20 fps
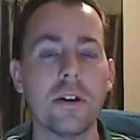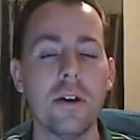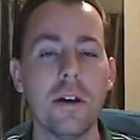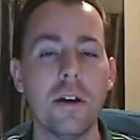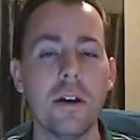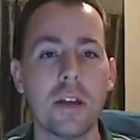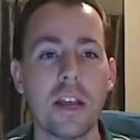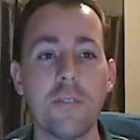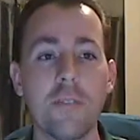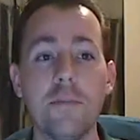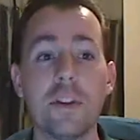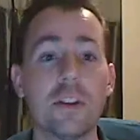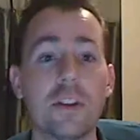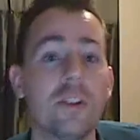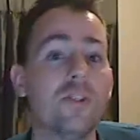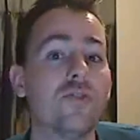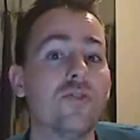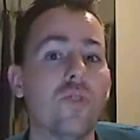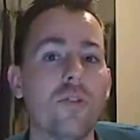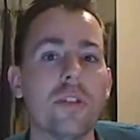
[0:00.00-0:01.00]
government
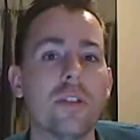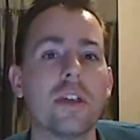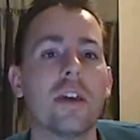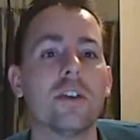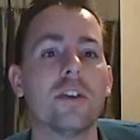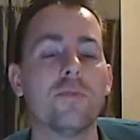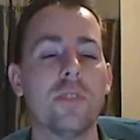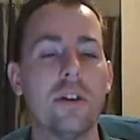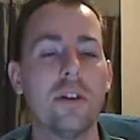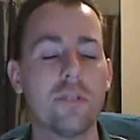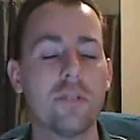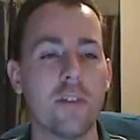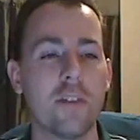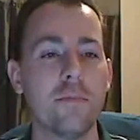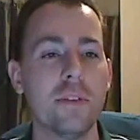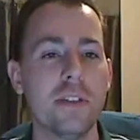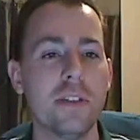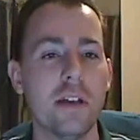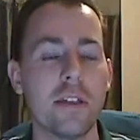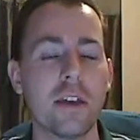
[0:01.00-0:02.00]
controlling us, without
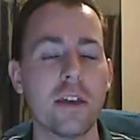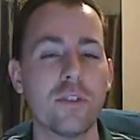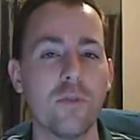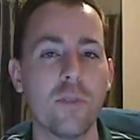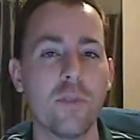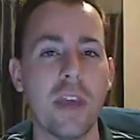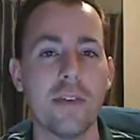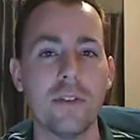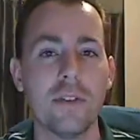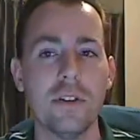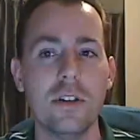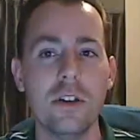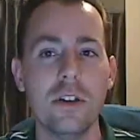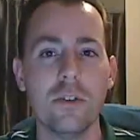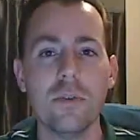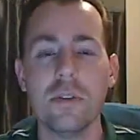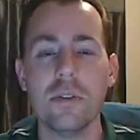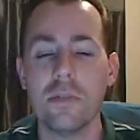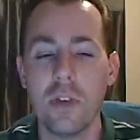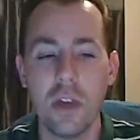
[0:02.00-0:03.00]
government telling us what we have to do,
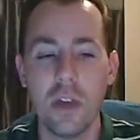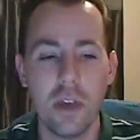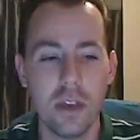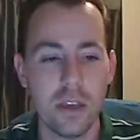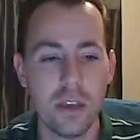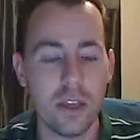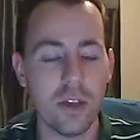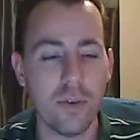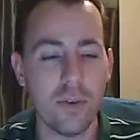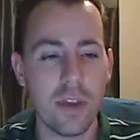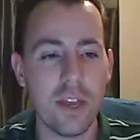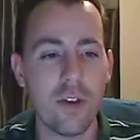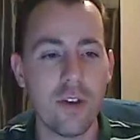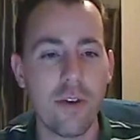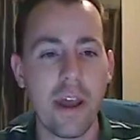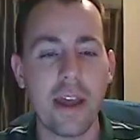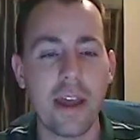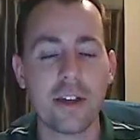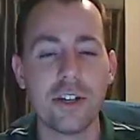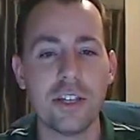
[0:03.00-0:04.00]
with, you know,
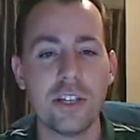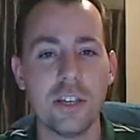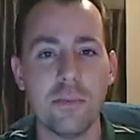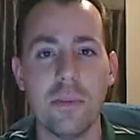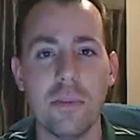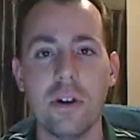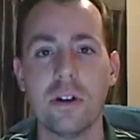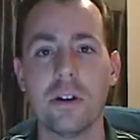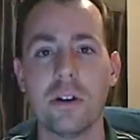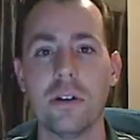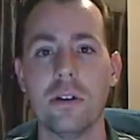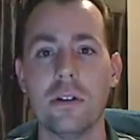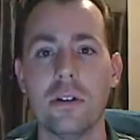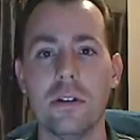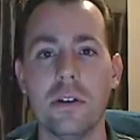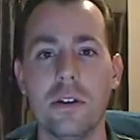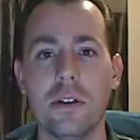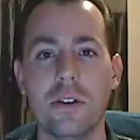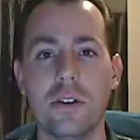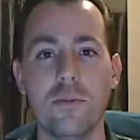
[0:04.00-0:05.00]
interactions among
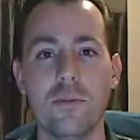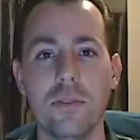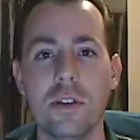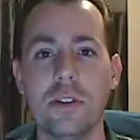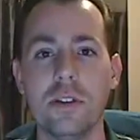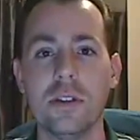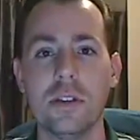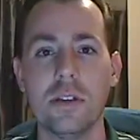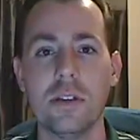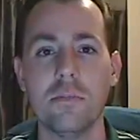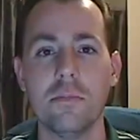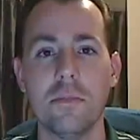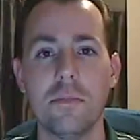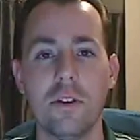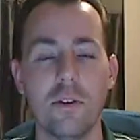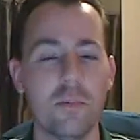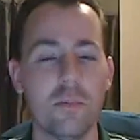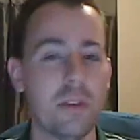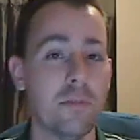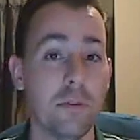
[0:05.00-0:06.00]
humans and, you
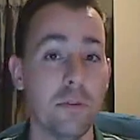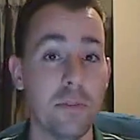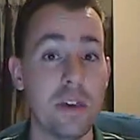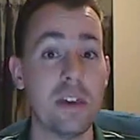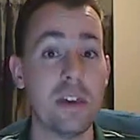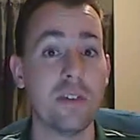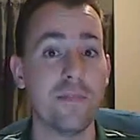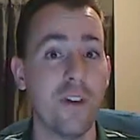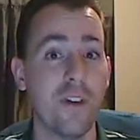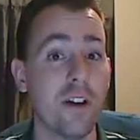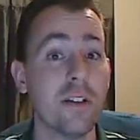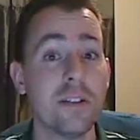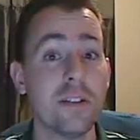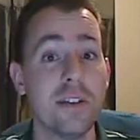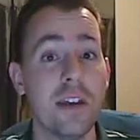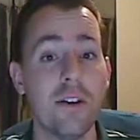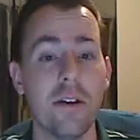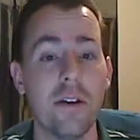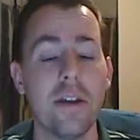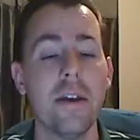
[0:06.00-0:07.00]
know, people being
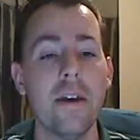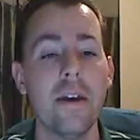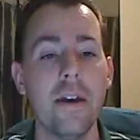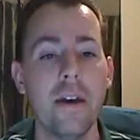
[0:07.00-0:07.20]
voluntary.